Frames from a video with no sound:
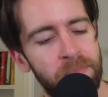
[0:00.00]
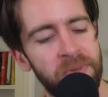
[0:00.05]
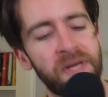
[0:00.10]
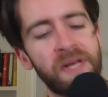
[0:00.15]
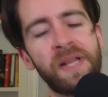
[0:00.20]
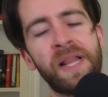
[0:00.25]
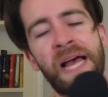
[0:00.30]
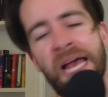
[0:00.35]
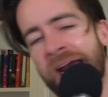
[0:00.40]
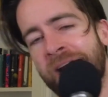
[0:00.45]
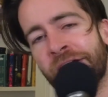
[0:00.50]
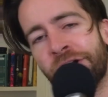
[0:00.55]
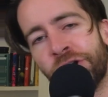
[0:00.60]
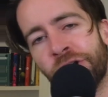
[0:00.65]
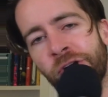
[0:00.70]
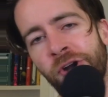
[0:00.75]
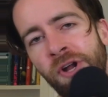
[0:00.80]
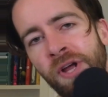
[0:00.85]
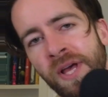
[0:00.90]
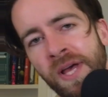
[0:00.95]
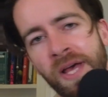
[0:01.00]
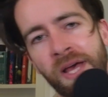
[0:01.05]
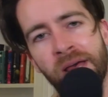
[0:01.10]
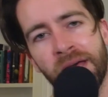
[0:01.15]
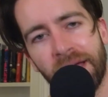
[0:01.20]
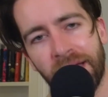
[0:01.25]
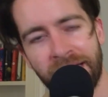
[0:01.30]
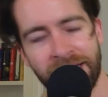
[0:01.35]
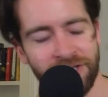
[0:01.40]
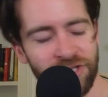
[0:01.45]
Bill Hader
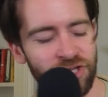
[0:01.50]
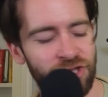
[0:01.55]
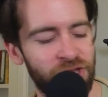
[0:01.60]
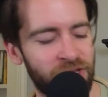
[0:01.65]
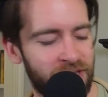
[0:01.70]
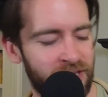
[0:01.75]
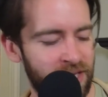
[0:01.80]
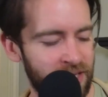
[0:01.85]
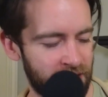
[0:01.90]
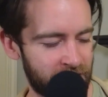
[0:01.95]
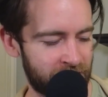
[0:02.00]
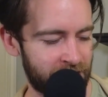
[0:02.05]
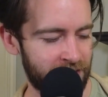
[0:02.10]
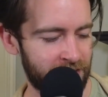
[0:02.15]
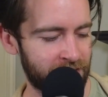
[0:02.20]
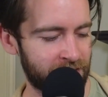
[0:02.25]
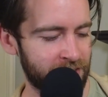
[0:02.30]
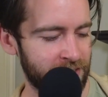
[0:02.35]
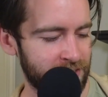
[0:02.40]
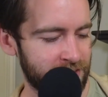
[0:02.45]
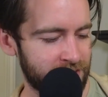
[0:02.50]
is the king.